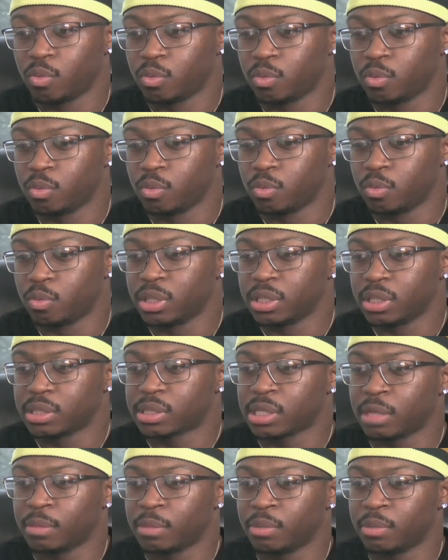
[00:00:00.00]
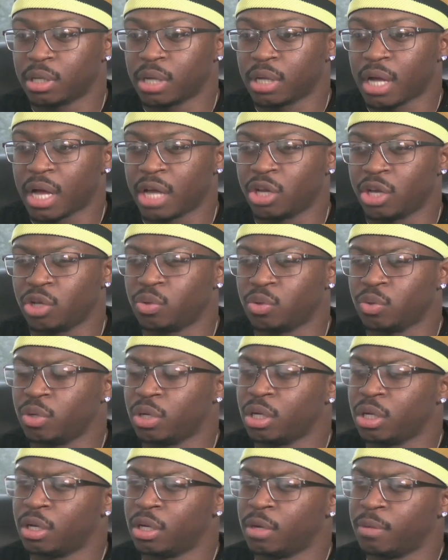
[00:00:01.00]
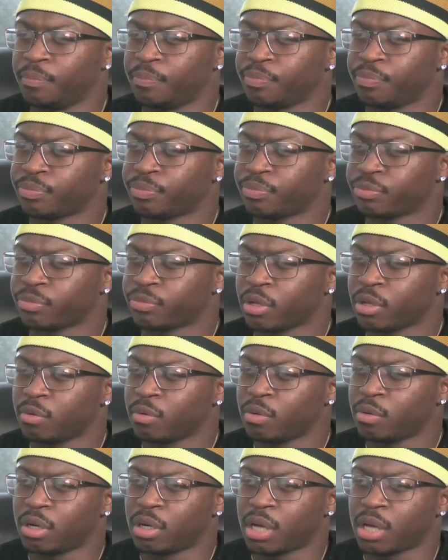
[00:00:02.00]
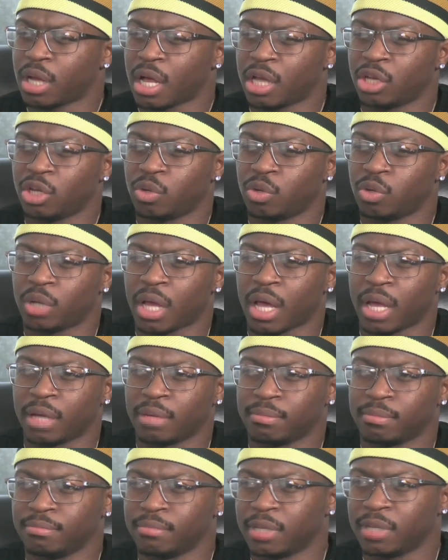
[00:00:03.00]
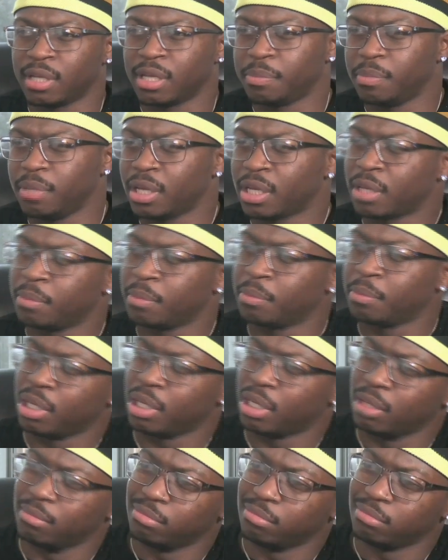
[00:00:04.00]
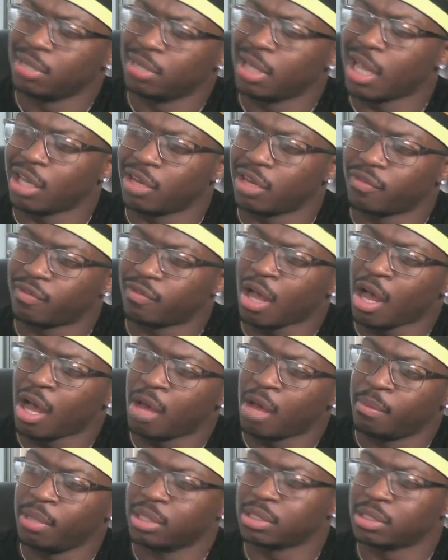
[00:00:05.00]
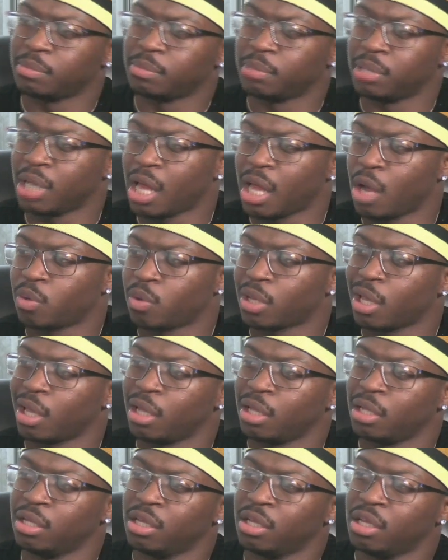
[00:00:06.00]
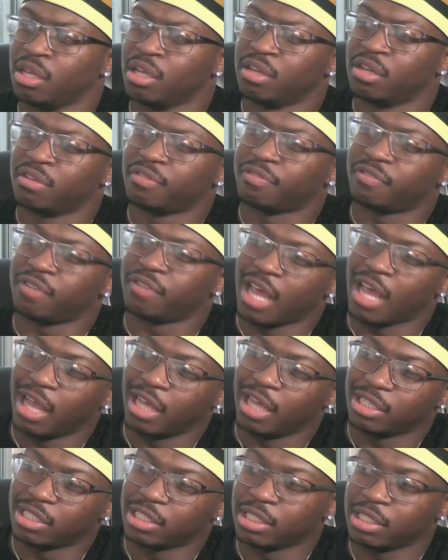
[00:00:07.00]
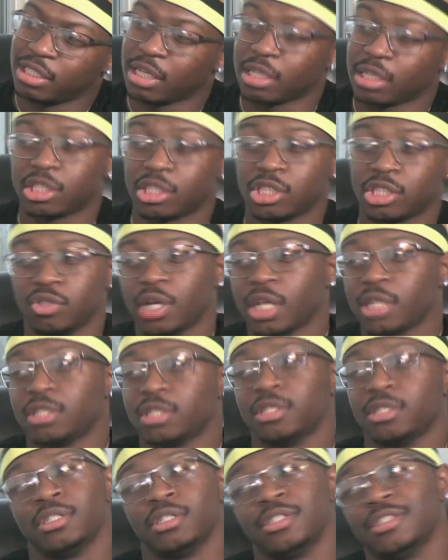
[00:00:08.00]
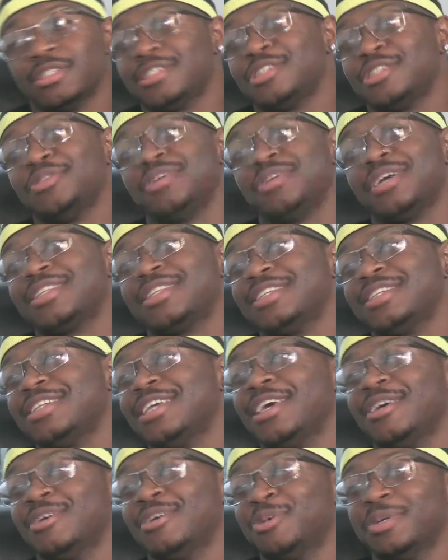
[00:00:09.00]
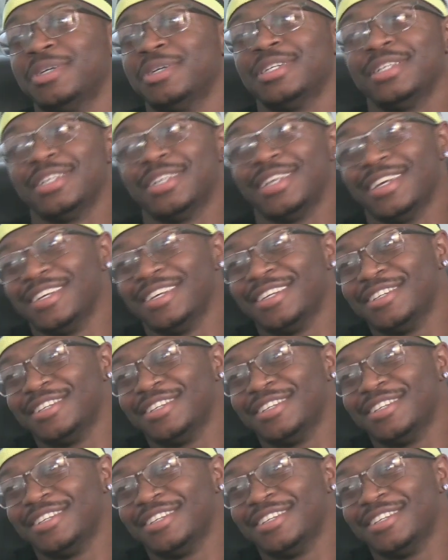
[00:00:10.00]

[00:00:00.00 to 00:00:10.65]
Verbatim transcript: what is some of I know, um, I know, like it, it can be negative comments to be like, mm-hmm. okay, flashy. I see you got the so you got the yeah, yeah on, yeah.